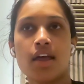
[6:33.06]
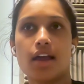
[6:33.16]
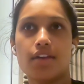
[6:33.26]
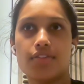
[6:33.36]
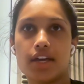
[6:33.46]

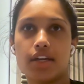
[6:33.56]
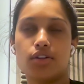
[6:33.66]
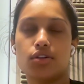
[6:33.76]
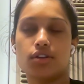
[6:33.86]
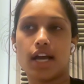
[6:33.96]
And
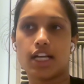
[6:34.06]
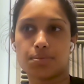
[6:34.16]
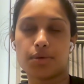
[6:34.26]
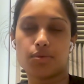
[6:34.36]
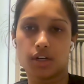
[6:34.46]
then
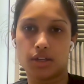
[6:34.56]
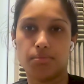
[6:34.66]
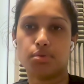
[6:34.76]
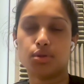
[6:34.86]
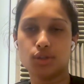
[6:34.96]

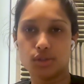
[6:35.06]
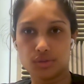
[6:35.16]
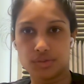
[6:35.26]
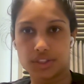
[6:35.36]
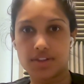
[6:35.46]
SP1
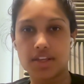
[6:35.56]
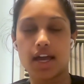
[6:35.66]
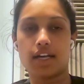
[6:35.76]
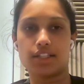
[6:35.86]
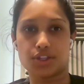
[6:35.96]
proves
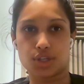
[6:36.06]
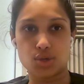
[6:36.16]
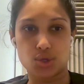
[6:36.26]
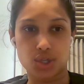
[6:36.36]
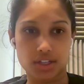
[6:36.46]
the
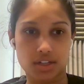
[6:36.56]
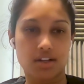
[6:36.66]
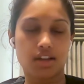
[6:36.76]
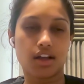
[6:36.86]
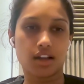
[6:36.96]

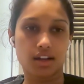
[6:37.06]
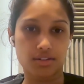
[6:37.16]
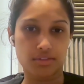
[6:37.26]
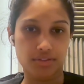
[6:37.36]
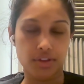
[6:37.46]
execution
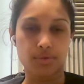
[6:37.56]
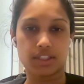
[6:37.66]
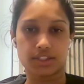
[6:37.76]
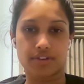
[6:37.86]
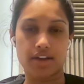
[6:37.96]
of the
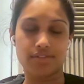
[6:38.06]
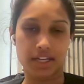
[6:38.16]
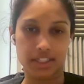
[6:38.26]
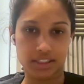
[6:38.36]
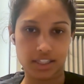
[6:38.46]

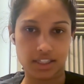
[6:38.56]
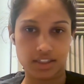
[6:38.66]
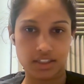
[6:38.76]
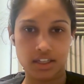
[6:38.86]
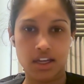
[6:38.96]
RISC-V ISA.
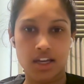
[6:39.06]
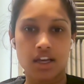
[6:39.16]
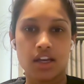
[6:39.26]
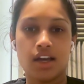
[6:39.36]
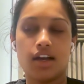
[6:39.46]

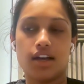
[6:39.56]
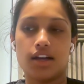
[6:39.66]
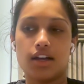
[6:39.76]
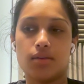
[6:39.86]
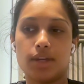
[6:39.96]

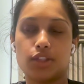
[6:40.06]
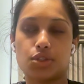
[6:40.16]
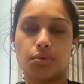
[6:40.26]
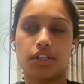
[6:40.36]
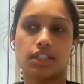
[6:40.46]
And
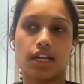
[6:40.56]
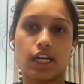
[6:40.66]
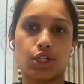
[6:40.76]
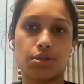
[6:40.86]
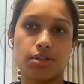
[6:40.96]
so what does that
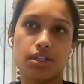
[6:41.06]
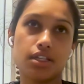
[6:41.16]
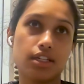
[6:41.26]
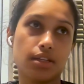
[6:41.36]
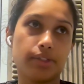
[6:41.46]
actually
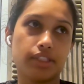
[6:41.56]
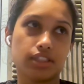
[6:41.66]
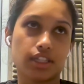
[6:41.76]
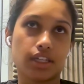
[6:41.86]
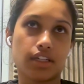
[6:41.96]
mean? It
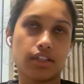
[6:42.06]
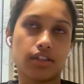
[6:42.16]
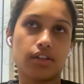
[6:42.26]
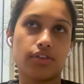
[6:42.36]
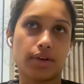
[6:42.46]
means like,
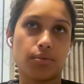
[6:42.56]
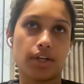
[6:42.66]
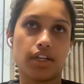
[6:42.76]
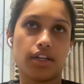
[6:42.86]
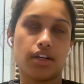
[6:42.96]
okay,
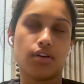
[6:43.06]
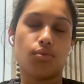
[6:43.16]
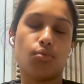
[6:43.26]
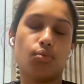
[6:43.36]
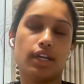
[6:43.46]

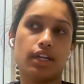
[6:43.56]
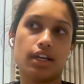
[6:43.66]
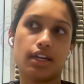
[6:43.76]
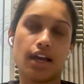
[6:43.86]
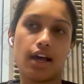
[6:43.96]
when
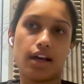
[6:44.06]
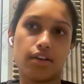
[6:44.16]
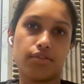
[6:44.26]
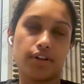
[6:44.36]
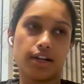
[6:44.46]
I
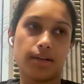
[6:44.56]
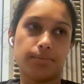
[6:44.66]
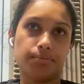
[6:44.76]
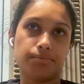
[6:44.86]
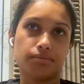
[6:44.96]
have
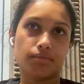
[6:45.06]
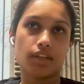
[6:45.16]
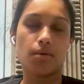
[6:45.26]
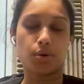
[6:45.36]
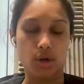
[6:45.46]

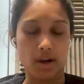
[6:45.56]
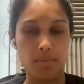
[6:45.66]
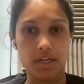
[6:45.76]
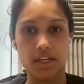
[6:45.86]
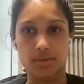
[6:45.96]
a
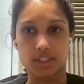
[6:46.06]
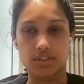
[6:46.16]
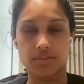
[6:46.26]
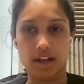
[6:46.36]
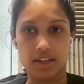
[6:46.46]
program running in
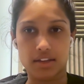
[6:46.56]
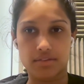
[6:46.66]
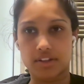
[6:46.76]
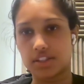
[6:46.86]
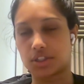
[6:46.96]

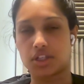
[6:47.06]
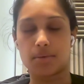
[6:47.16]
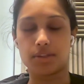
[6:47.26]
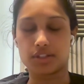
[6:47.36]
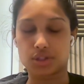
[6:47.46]
RISC-V, and
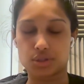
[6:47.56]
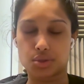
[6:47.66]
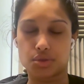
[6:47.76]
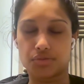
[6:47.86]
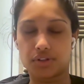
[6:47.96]
this is
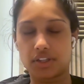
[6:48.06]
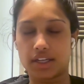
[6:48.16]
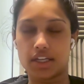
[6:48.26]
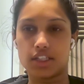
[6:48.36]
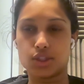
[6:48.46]
true for like
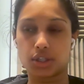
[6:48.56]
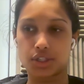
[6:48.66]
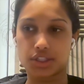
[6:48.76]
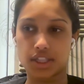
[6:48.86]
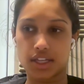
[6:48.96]
any
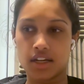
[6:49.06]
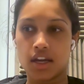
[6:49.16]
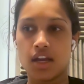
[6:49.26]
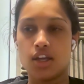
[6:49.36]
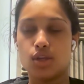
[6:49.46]
instruction set,
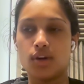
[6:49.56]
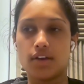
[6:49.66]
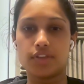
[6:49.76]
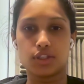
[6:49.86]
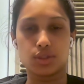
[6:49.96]
you
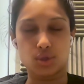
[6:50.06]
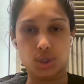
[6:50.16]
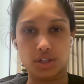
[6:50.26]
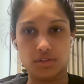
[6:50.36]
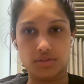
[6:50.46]
have this
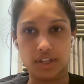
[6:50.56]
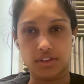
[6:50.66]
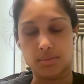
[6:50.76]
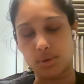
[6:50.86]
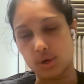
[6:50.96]
notion of
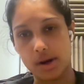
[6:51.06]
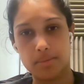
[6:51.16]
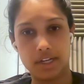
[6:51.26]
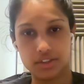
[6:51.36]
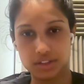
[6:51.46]
like the
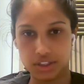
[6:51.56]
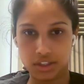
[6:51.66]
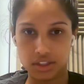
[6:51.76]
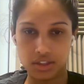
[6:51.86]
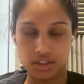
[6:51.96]
program
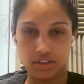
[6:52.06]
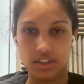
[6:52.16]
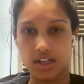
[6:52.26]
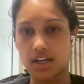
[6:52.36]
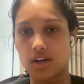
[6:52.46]
counter,
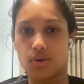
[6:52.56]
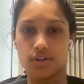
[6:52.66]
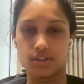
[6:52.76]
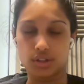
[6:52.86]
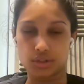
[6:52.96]

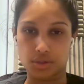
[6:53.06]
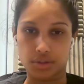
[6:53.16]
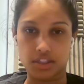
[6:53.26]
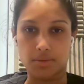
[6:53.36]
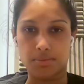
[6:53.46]
or also known
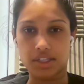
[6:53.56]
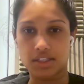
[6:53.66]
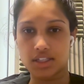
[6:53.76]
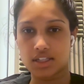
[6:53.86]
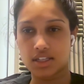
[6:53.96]
as the
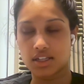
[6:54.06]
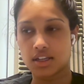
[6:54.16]
PC,